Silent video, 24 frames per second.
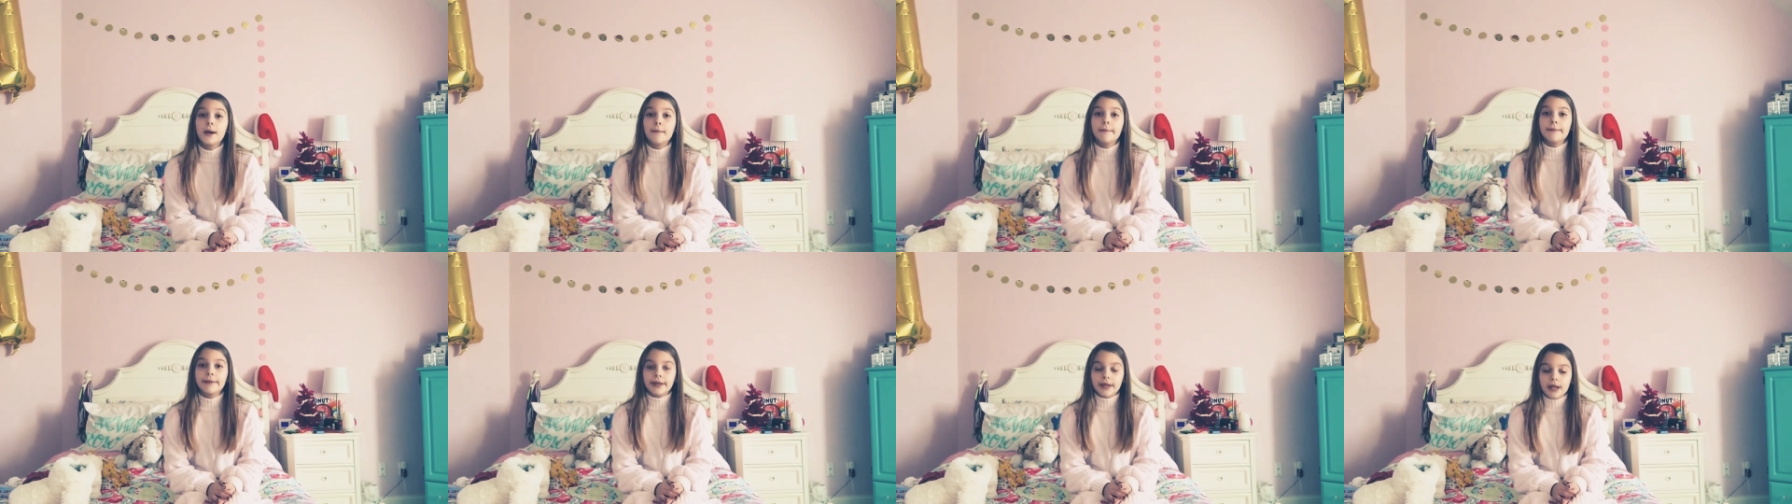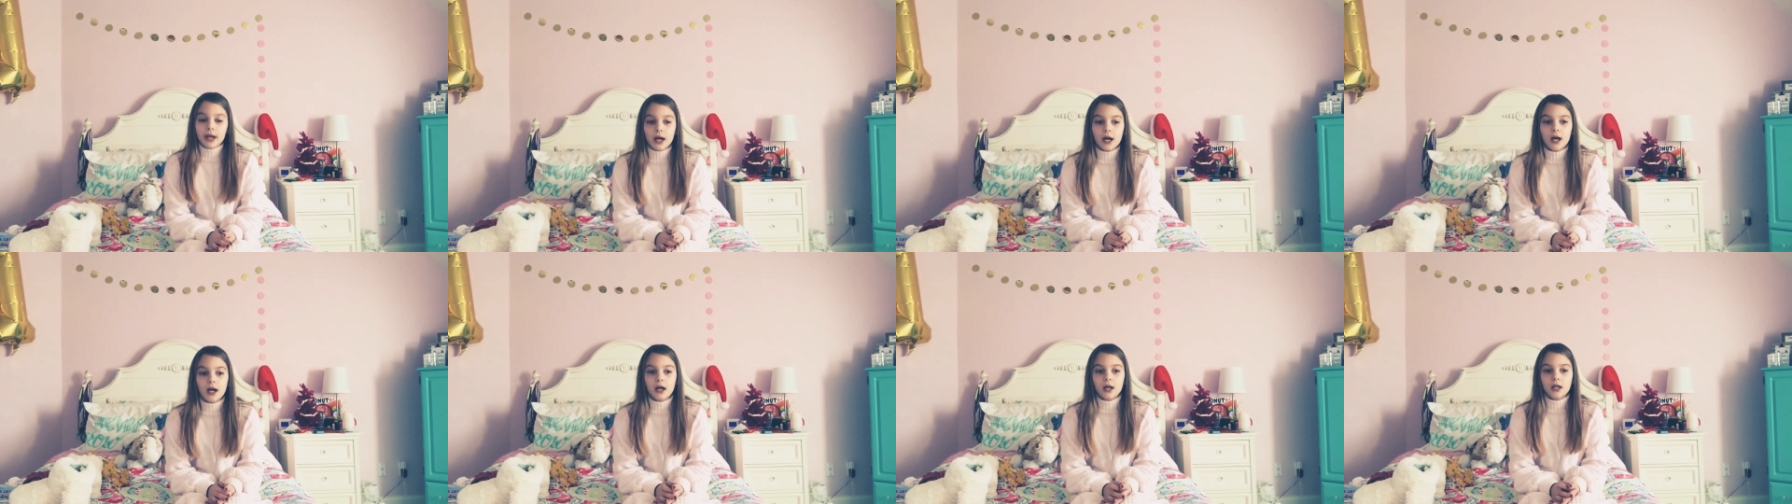
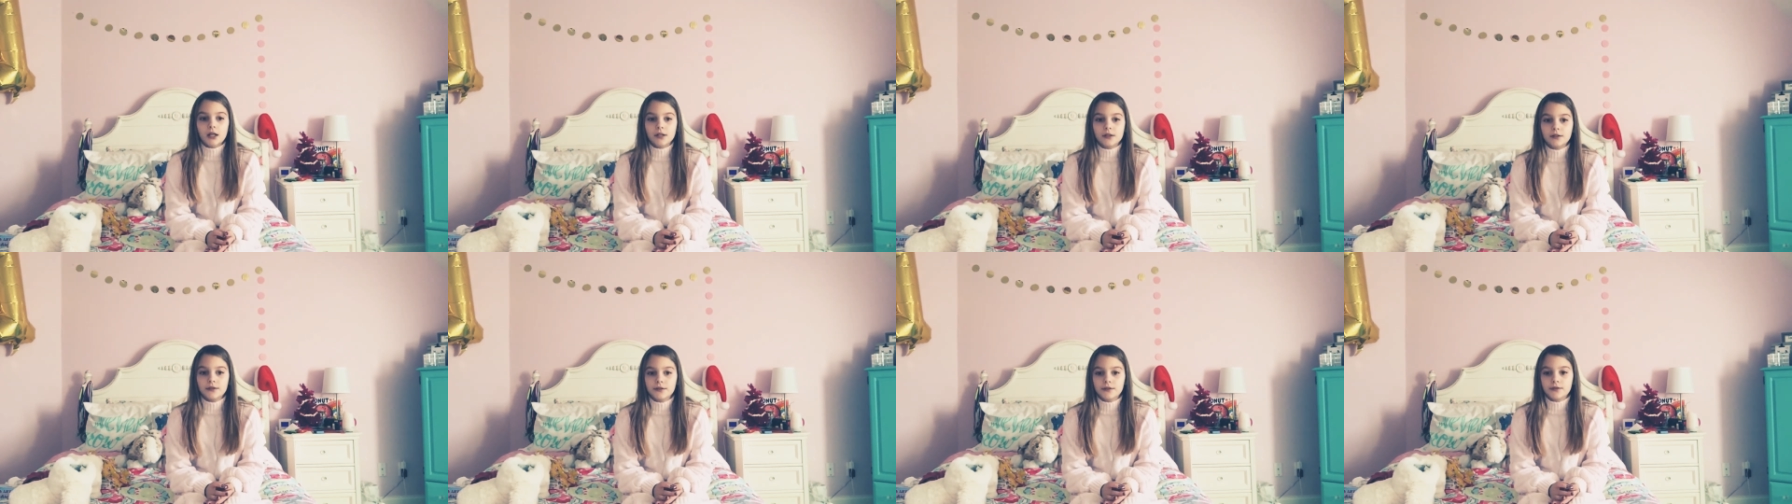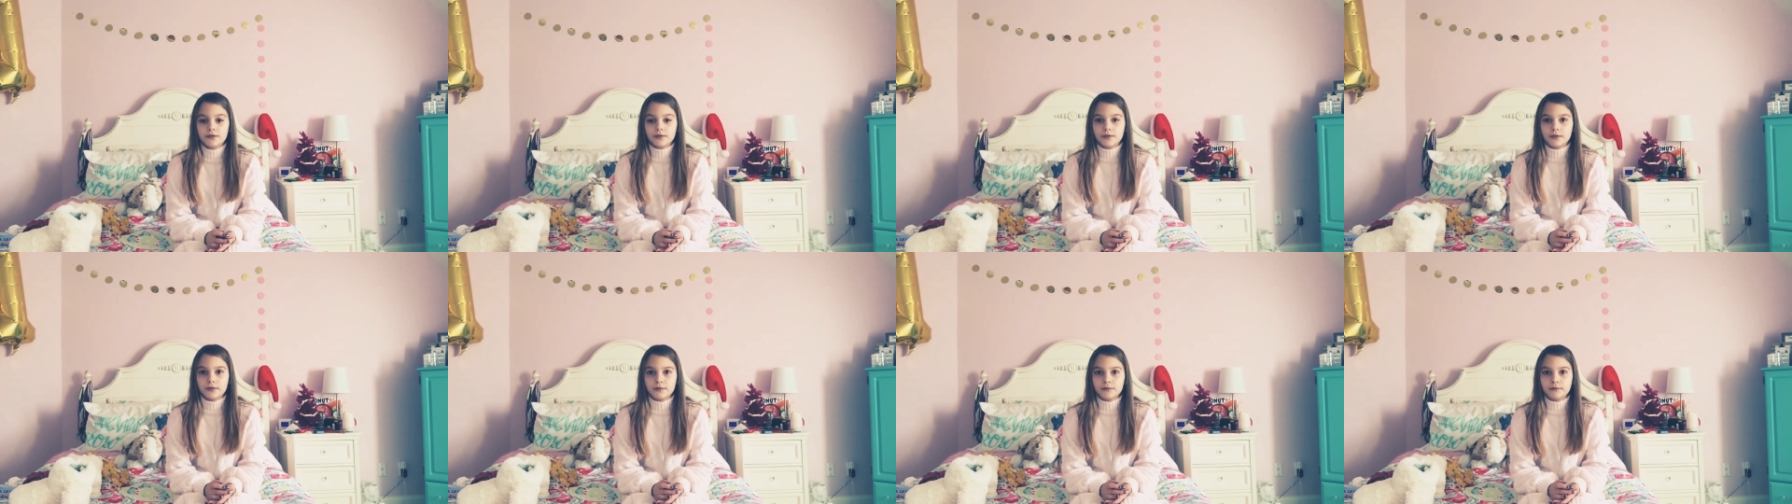
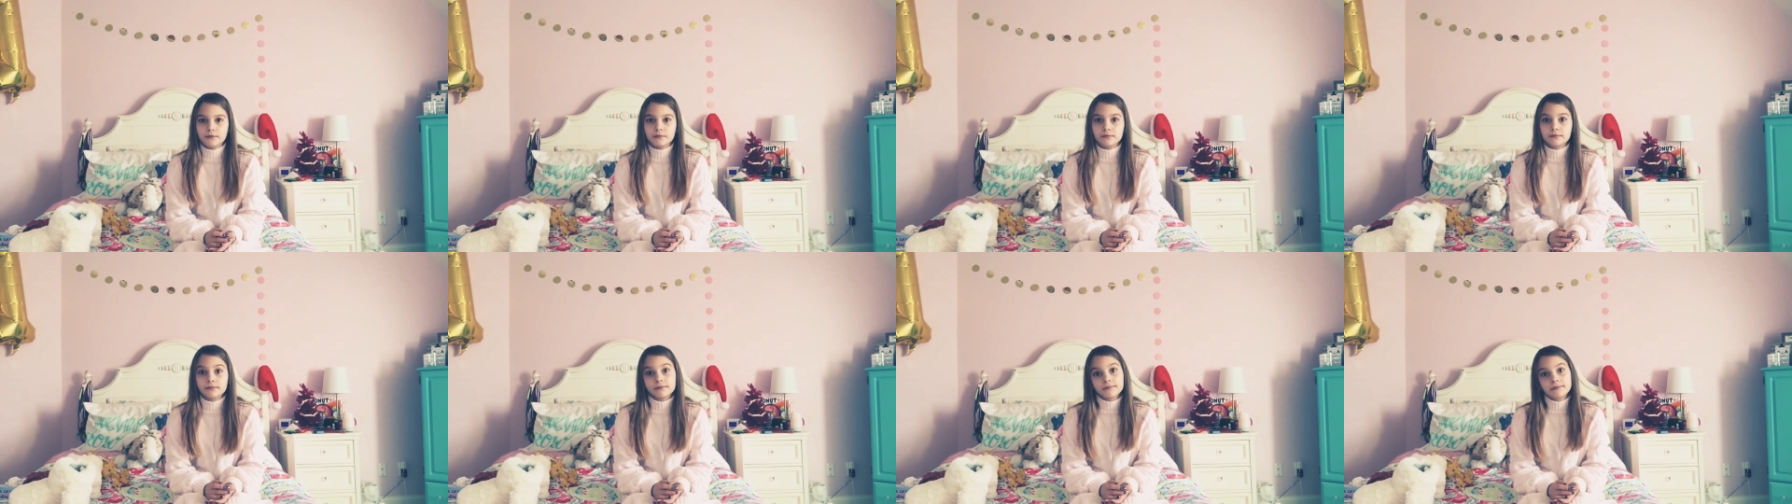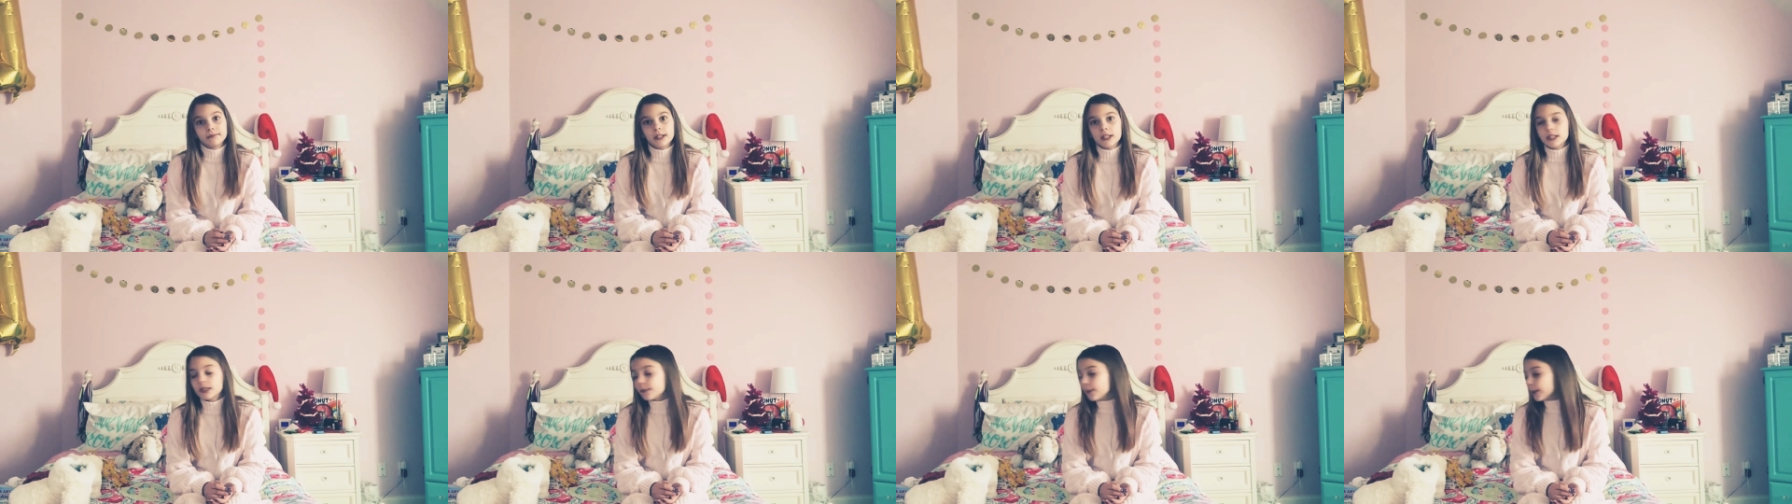because
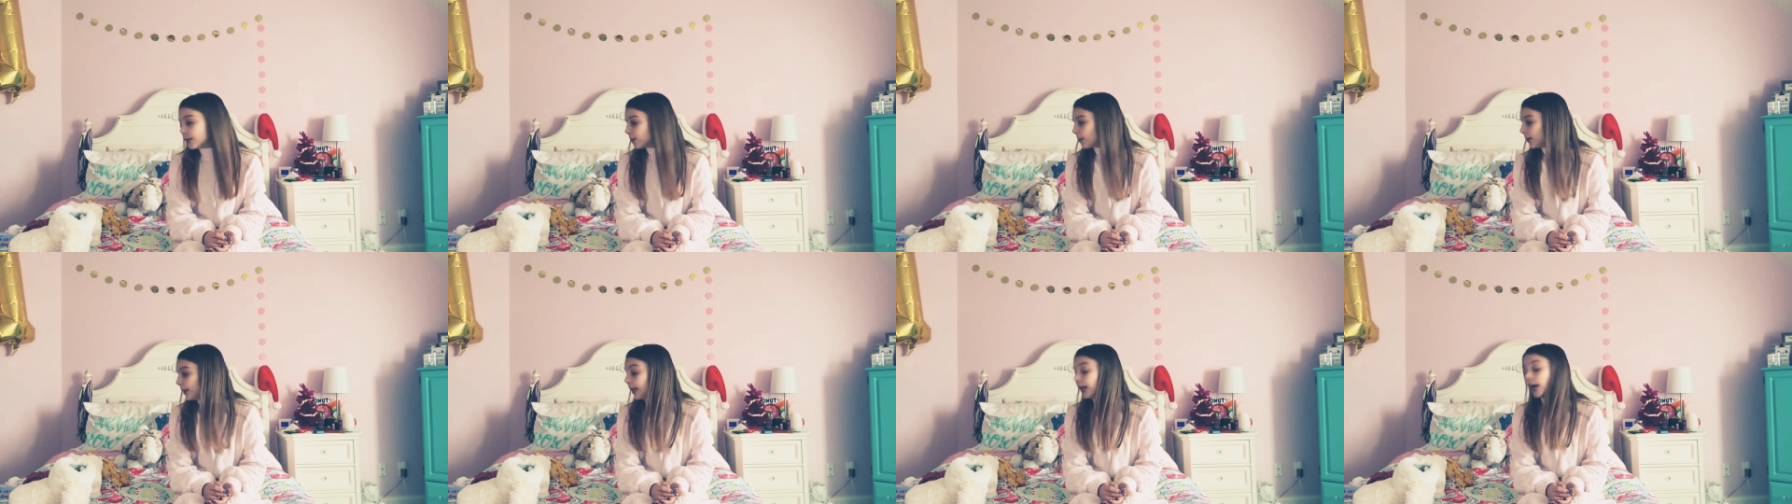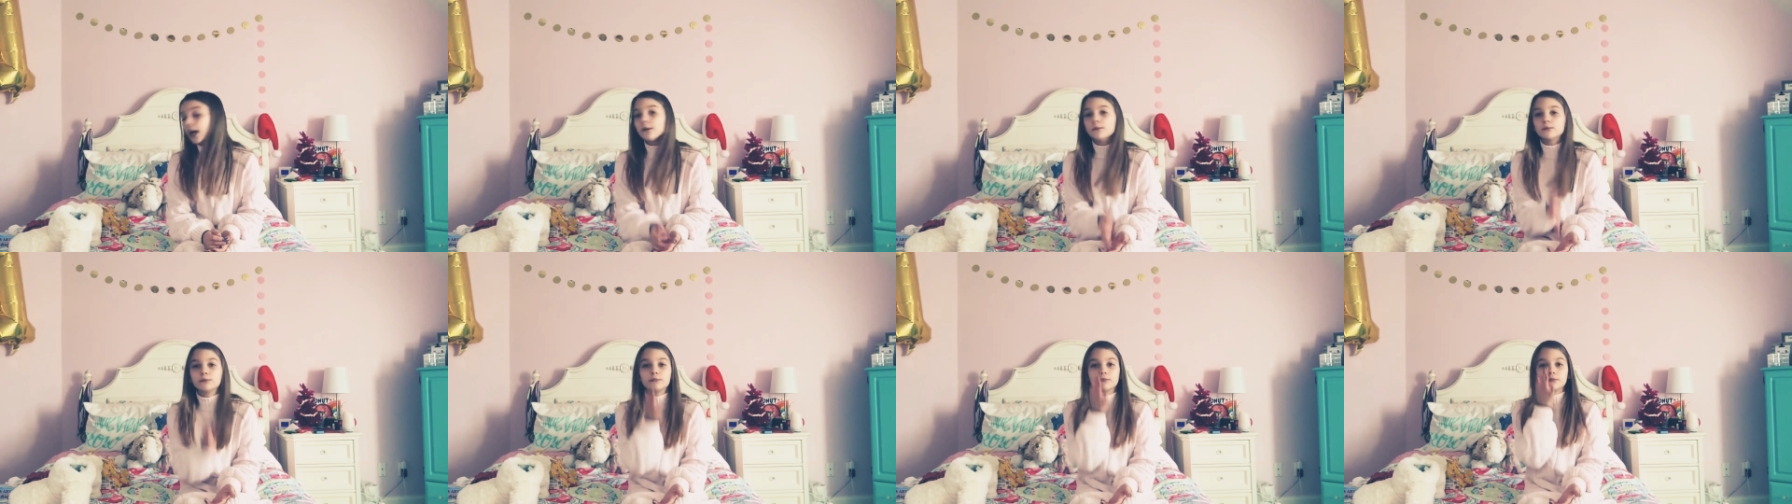that's the best way to
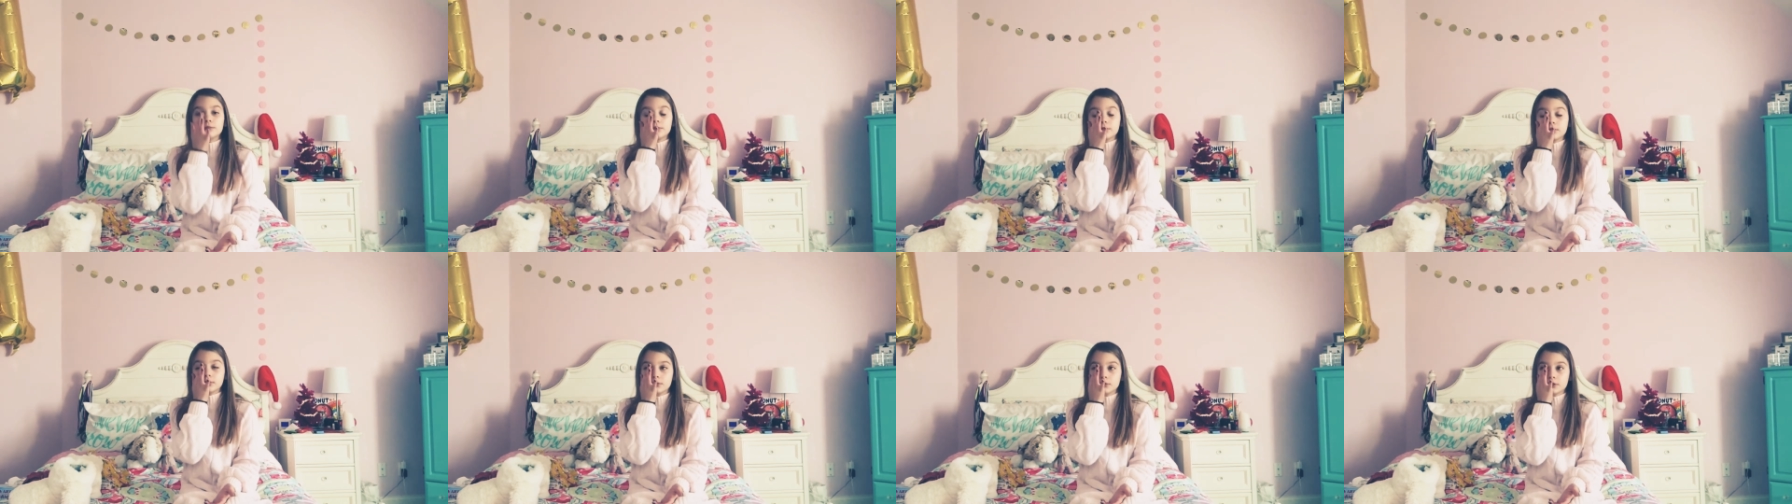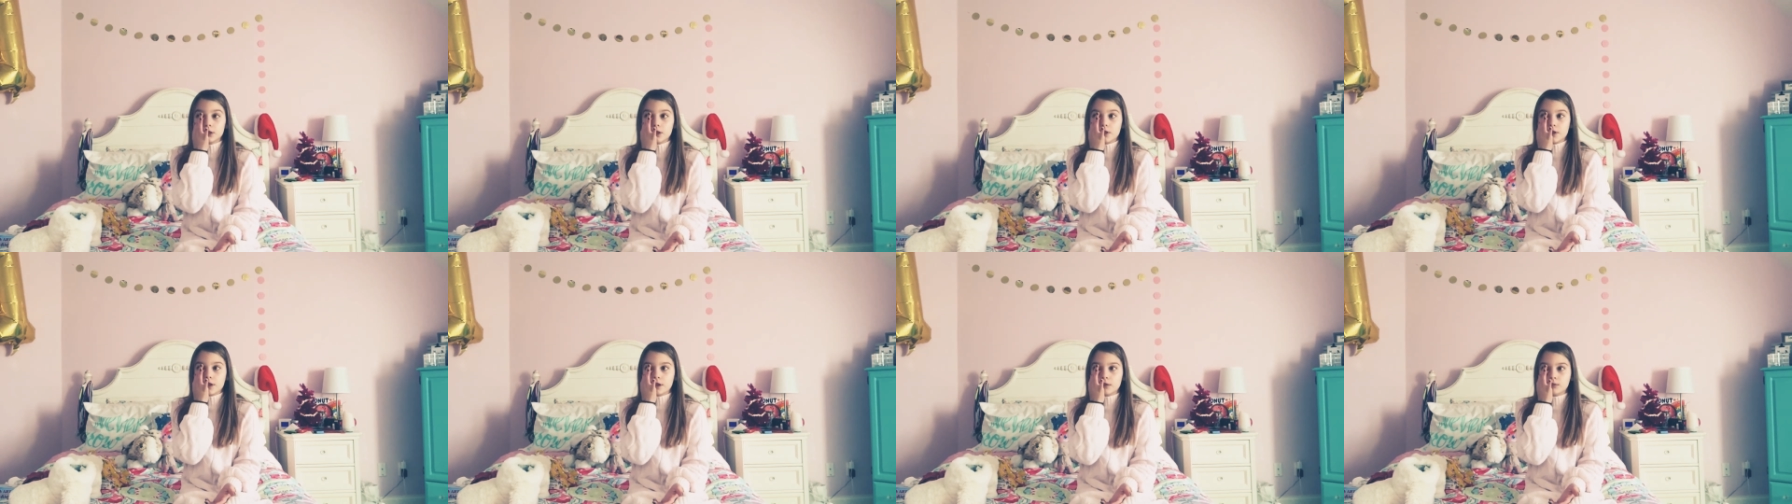go.
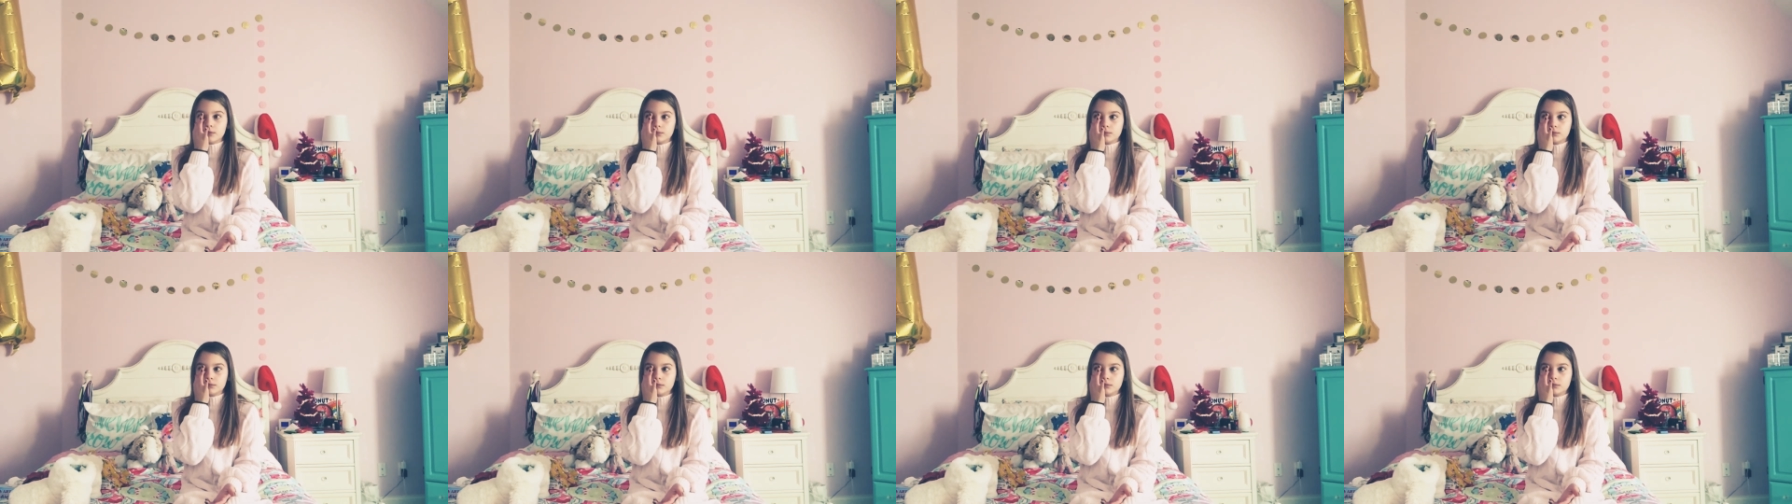Although,